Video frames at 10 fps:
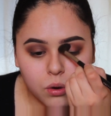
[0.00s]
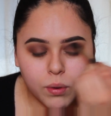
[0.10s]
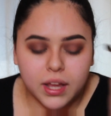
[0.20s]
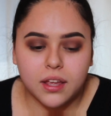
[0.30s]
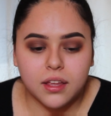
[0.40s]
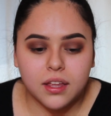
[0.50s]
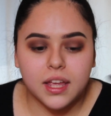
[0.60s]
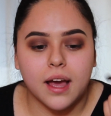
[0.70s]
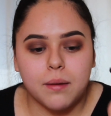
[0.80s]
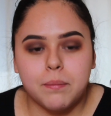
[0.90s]
Wait,
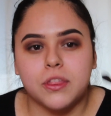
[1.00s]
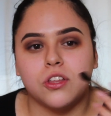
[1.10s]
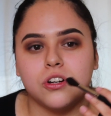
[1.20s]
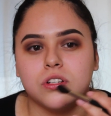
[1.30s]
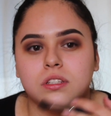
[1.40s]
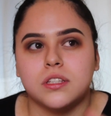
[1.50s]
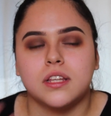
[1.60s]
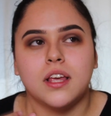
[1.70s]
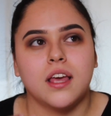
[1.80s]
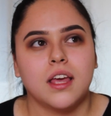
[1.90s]
yeah, but there's,
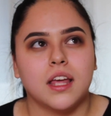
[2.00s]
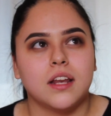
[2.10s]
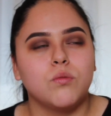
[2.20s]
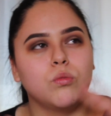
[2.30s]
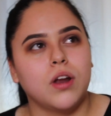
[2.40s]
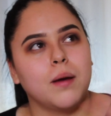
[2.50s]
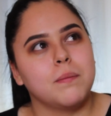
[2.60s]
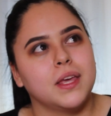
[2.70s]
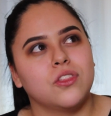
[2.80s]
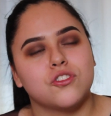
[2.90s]

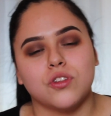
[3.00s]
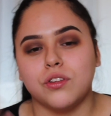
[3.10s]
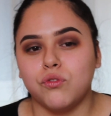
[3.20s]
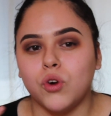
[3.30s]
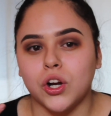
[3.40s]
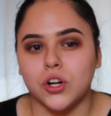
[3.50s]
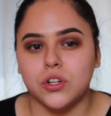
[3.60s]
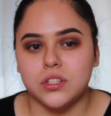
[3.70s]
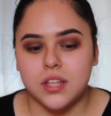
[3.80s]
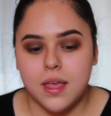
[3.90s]
not me, there's only 4
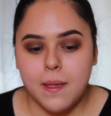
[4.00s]
girls.